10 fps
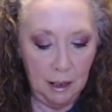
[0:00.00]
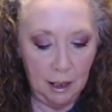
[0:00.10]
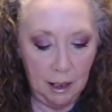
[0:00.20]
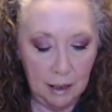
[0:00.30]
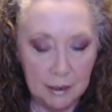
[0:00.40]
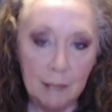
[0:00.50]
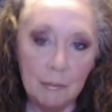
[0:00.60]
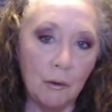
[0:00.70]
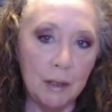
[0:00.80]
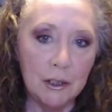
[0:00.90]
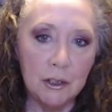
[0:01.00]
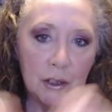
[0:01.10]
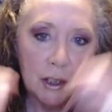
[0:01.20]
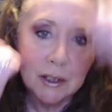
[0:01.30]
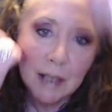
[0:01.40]
and I'm going to
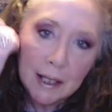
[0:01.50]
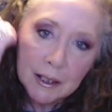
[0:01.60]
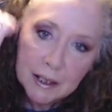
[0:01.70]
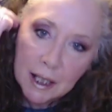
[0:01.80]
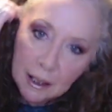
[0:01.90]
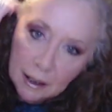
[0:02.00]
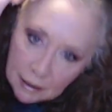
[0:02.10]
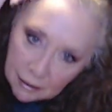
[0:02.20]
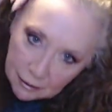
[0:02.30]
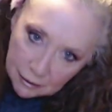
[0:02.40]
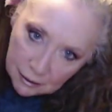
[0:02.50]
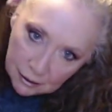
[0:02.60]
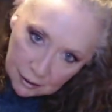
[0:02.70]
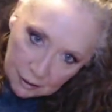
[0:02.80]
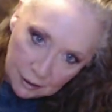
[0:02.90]
just kind of take
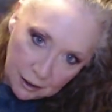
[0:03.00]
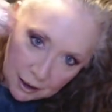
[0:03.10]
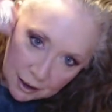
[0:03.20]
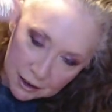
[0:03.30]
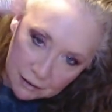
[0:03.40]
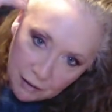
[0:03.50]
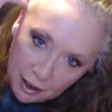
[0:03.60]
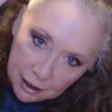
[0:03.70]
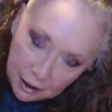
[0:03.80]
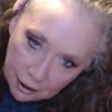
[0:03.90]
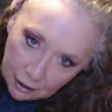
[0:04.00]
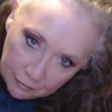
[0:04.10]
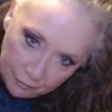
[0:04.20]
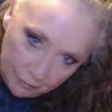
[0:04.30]
this right here,